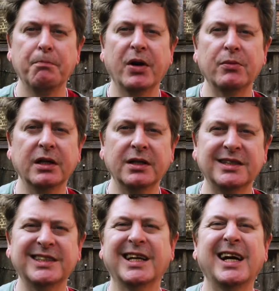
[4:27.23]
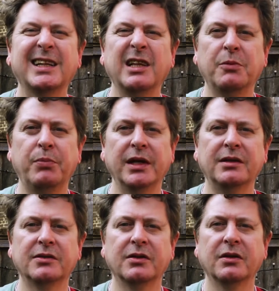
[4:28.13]
but I'm going to decide that the
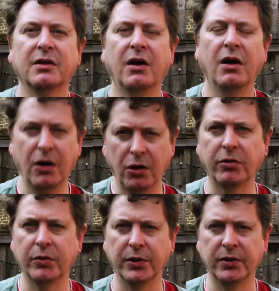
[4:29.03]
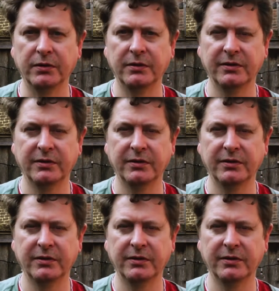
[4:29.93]
pigs are horrible.